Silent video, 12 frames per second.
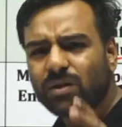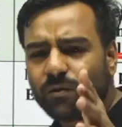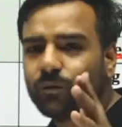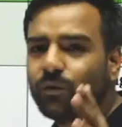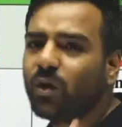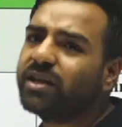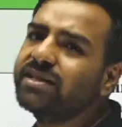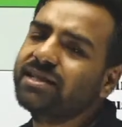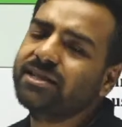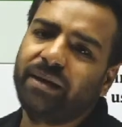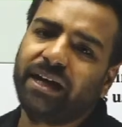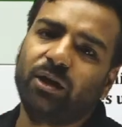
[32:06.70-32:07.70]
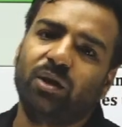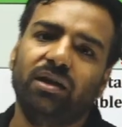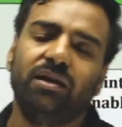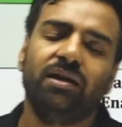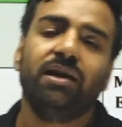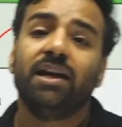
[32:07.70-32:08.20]
What is this medulla?
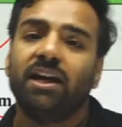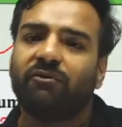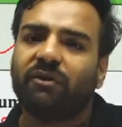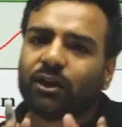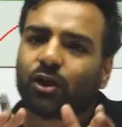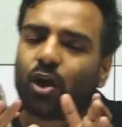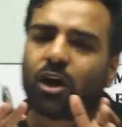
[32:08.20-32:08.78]
If I talk